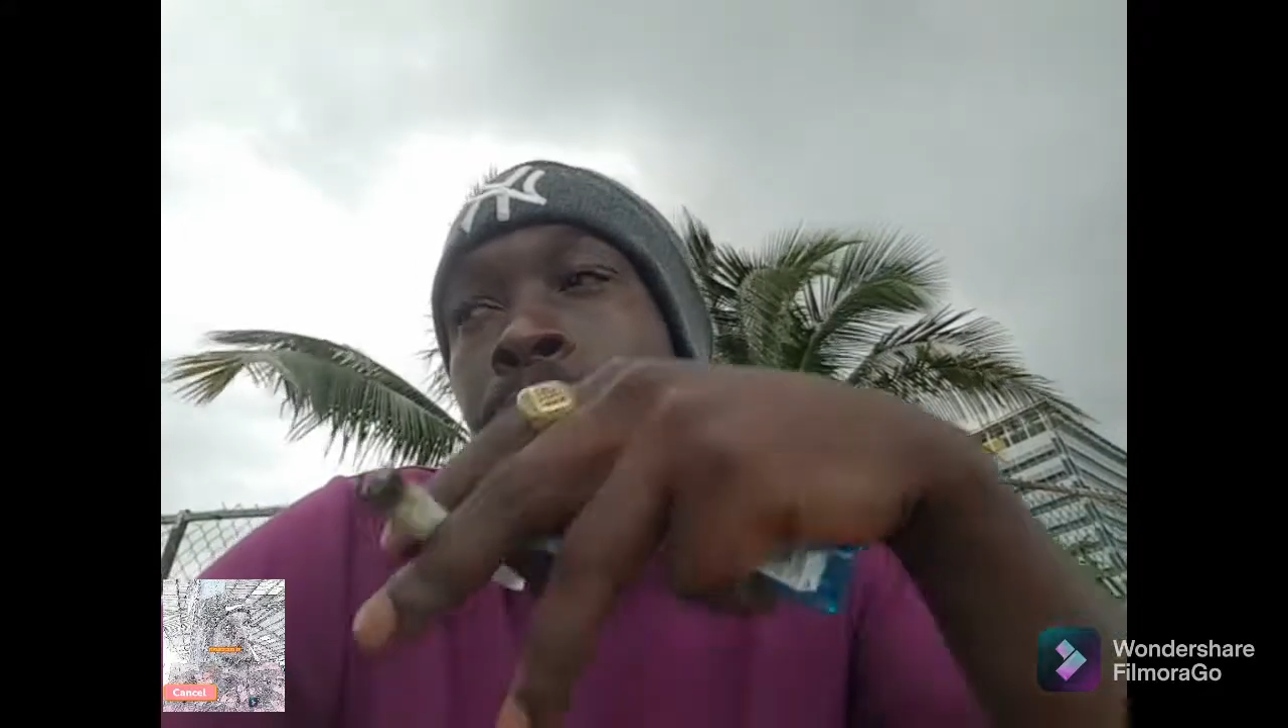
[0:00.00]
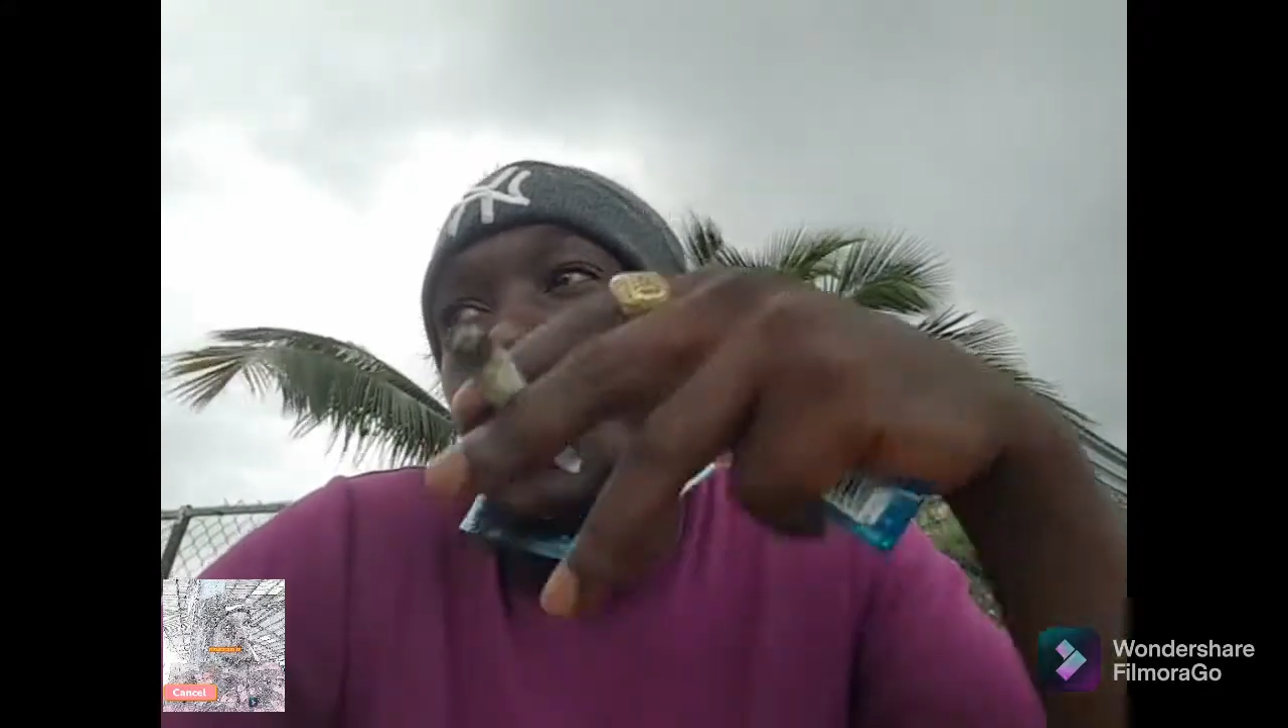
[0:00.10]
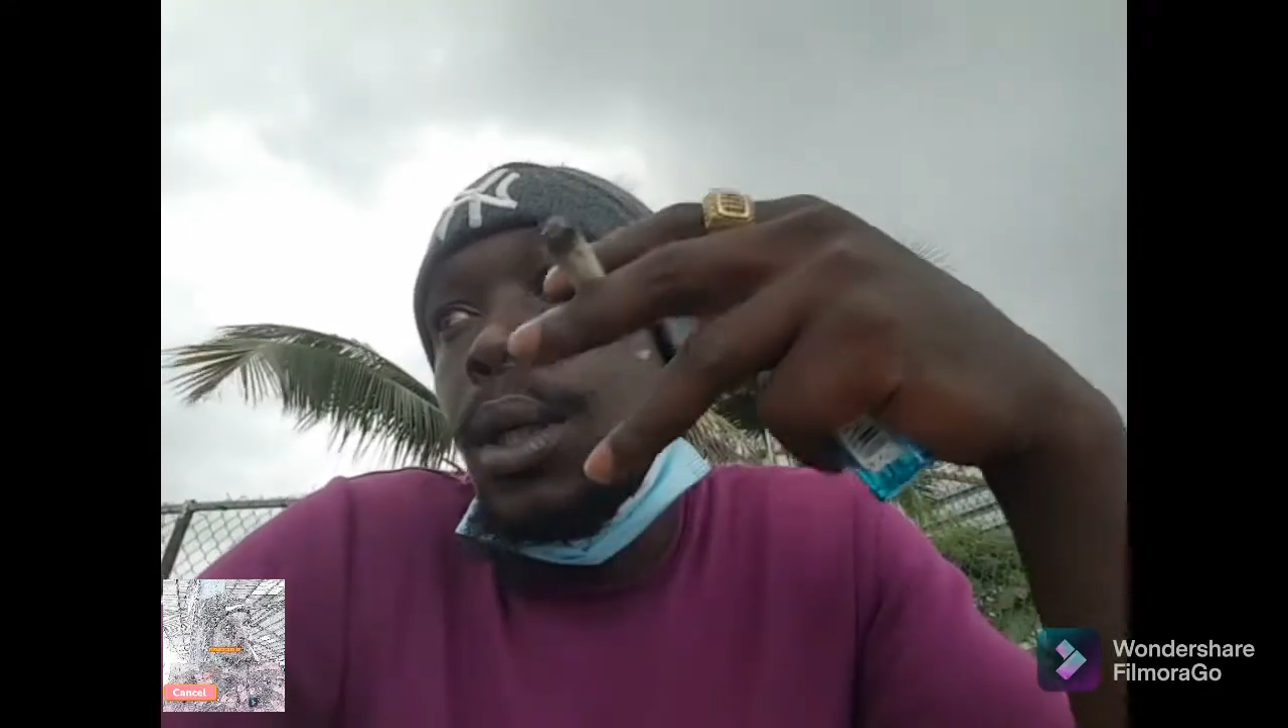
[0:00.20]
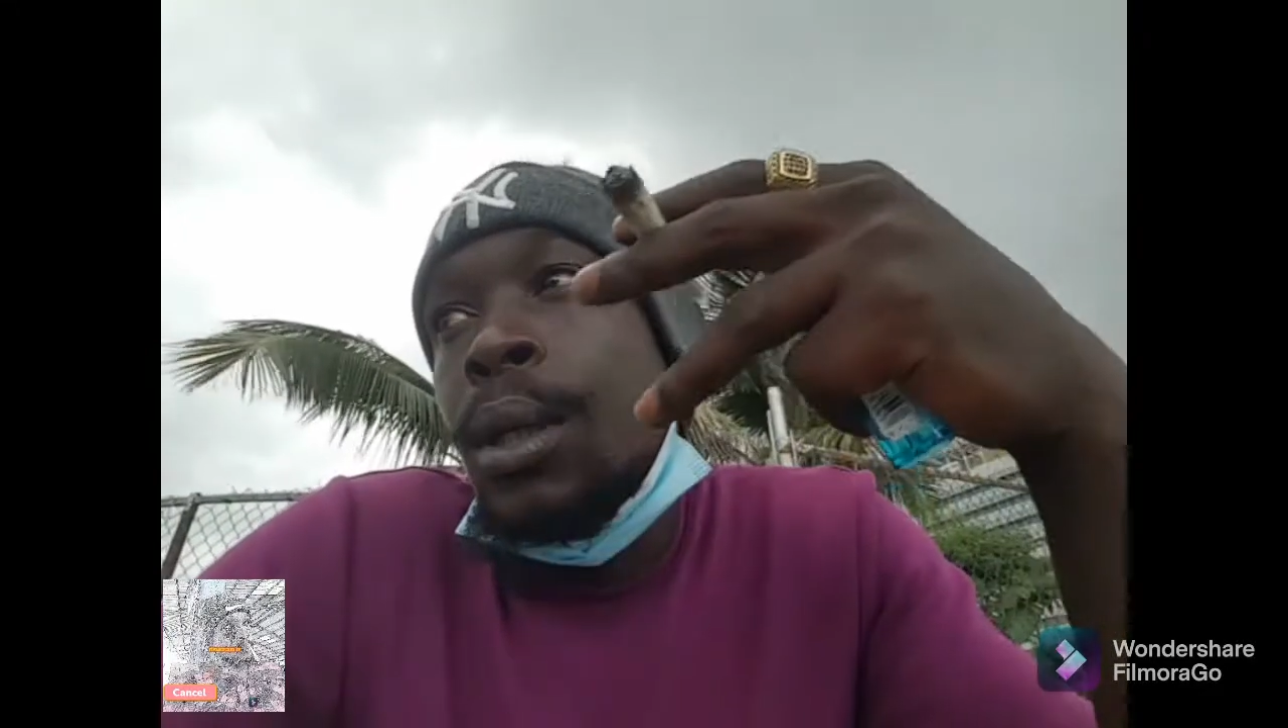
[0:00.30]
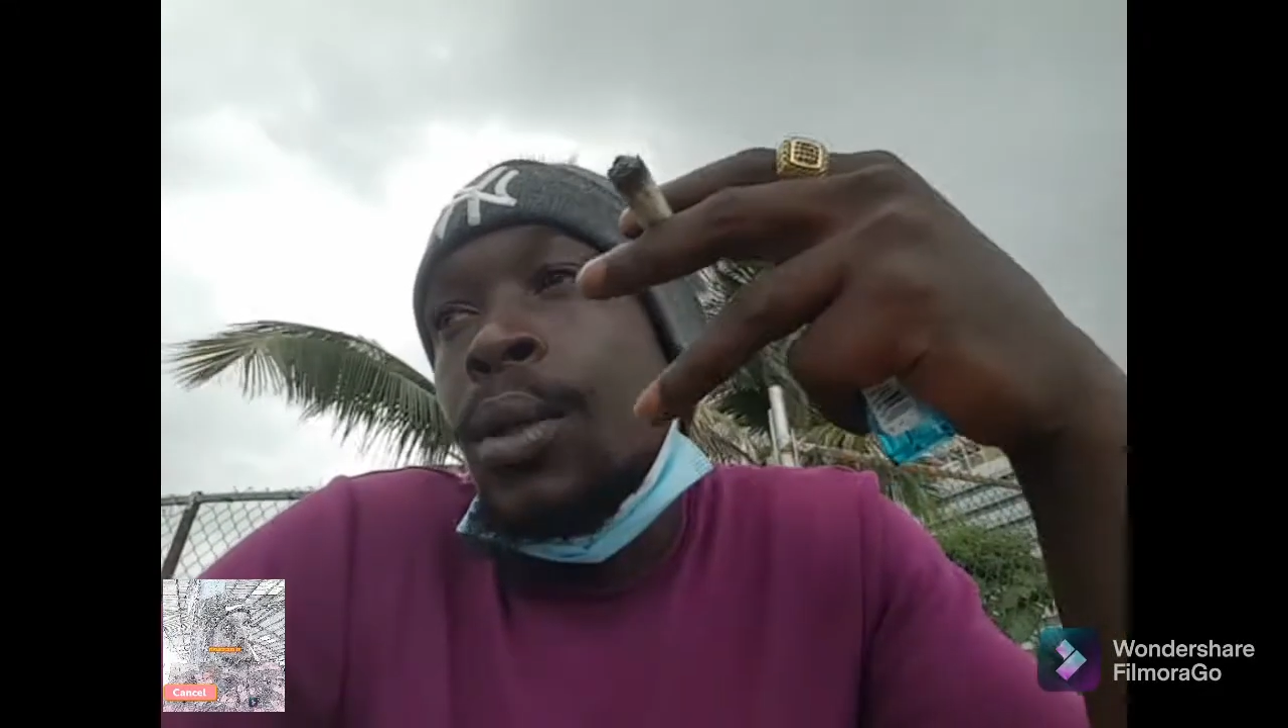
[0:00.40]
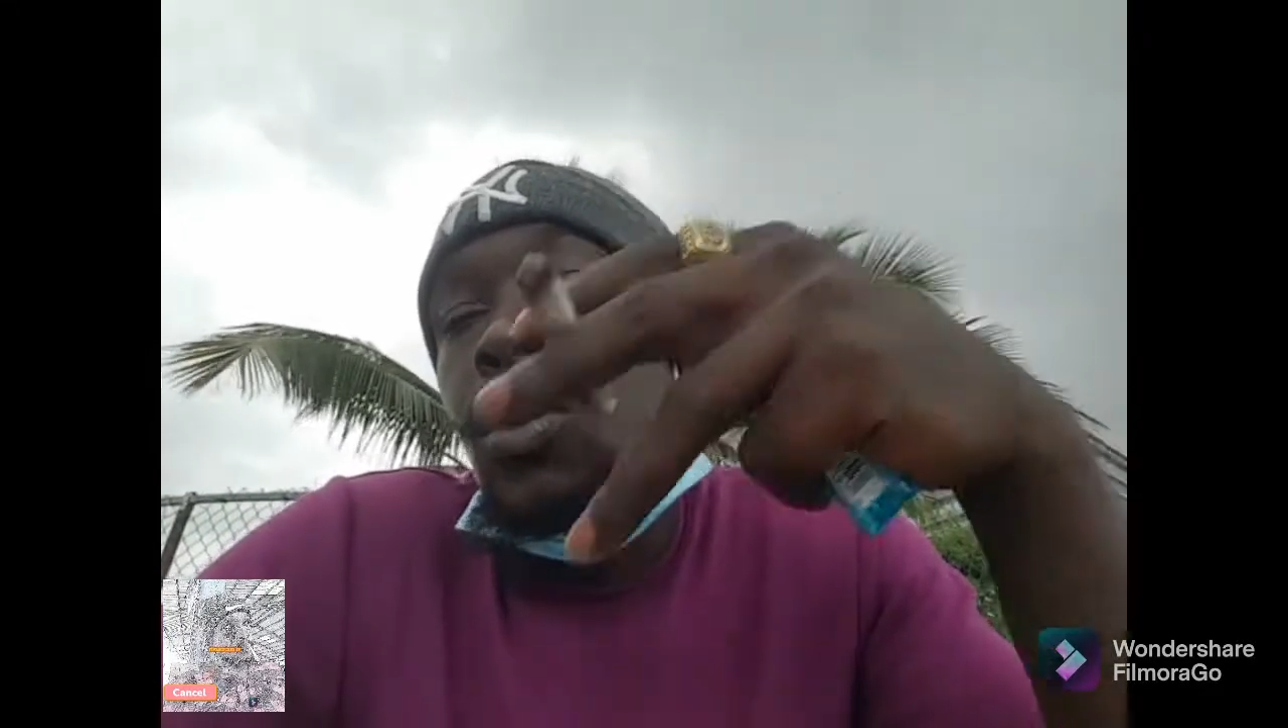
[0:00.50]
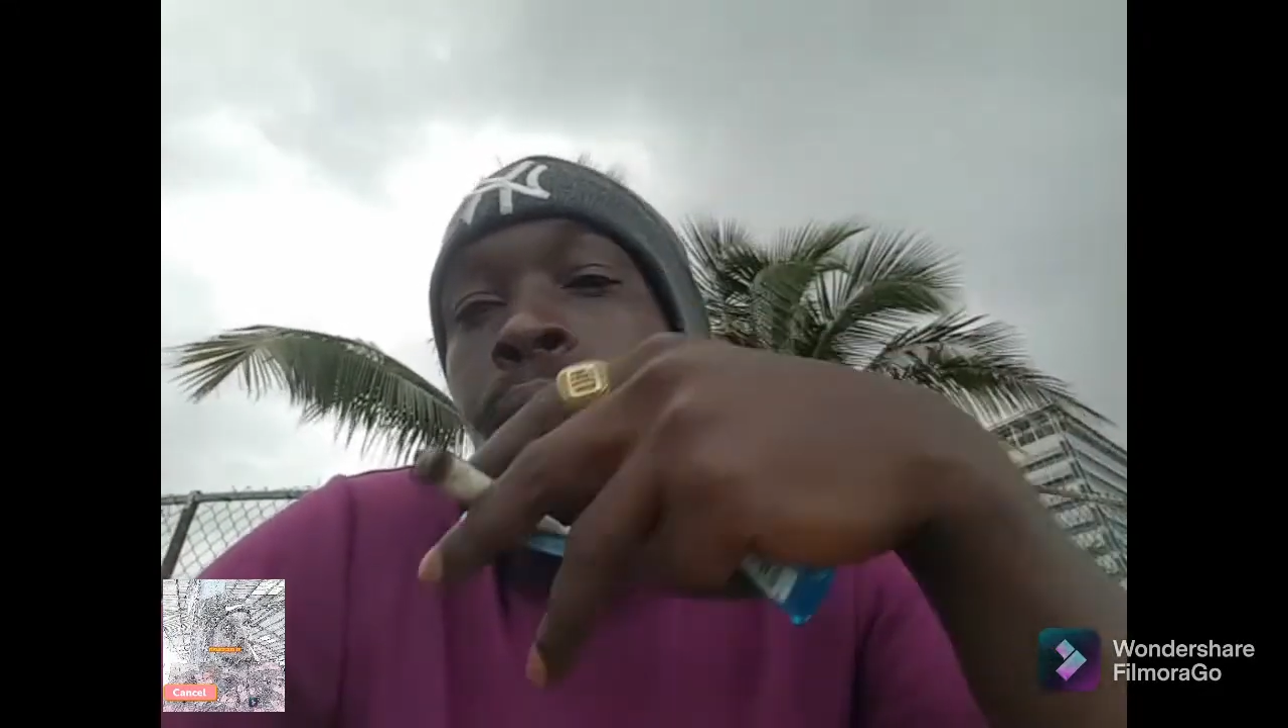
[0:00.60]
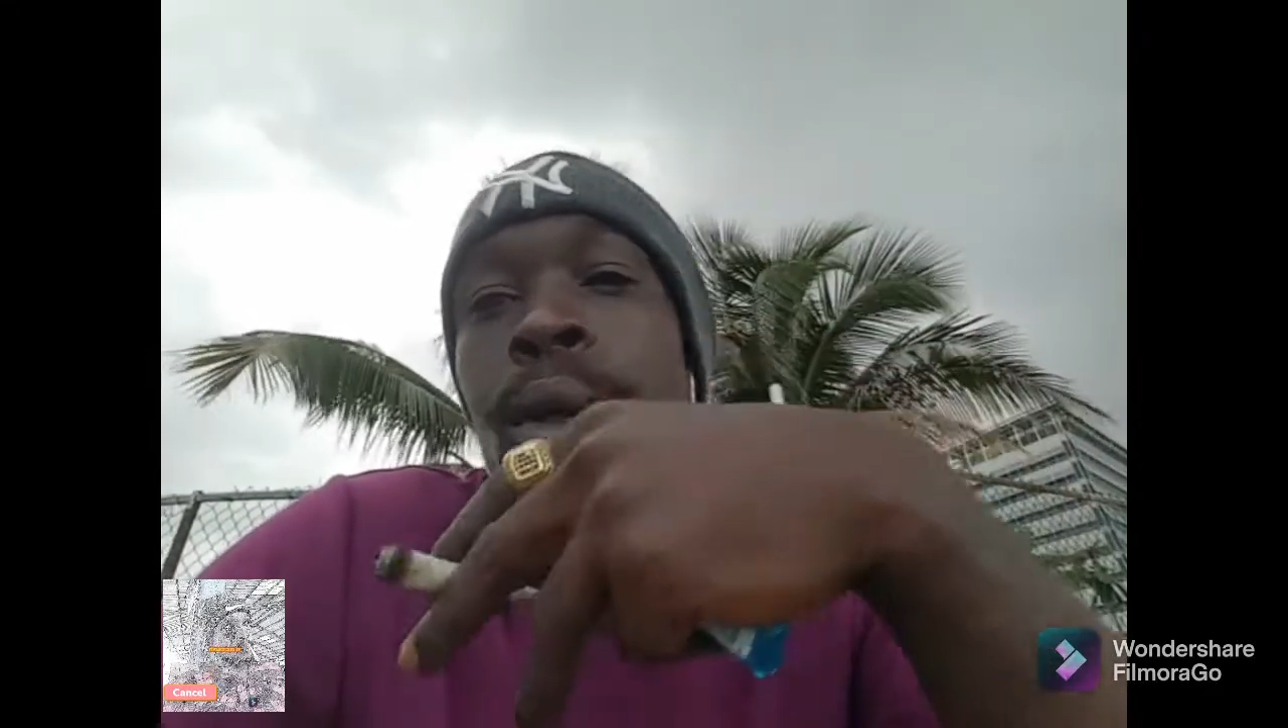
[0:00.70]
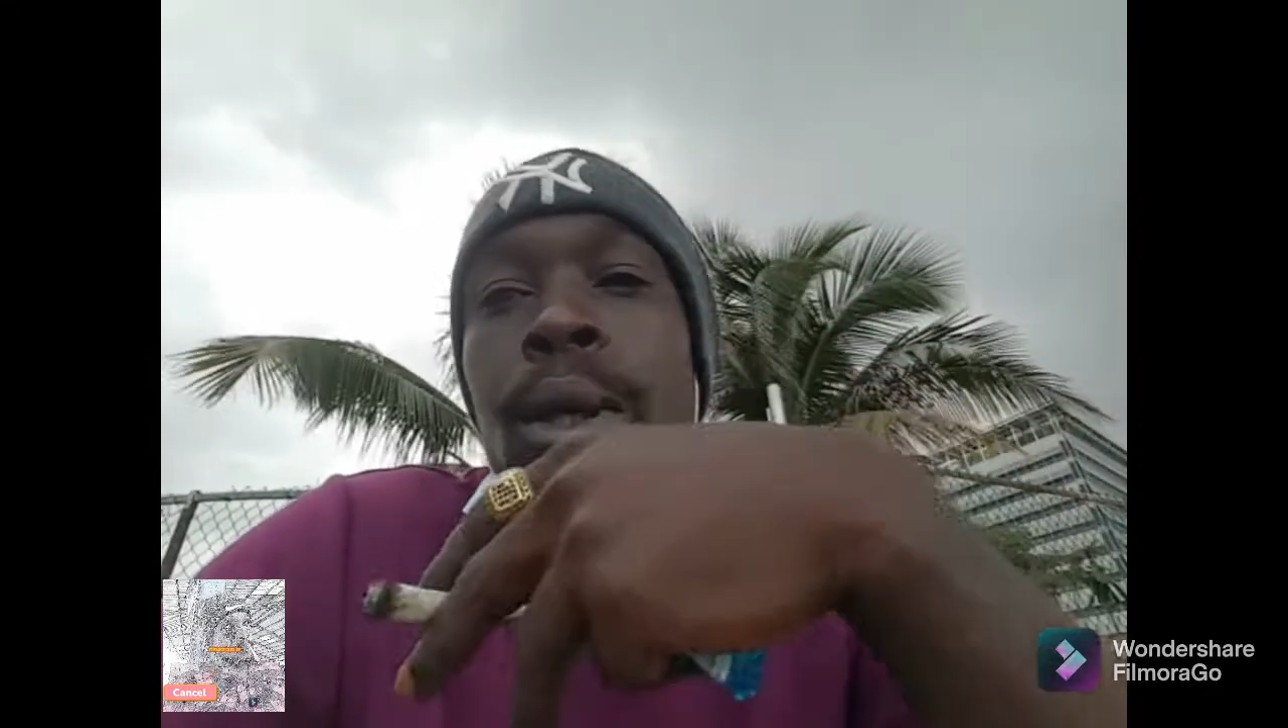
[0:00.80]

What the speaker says: You want two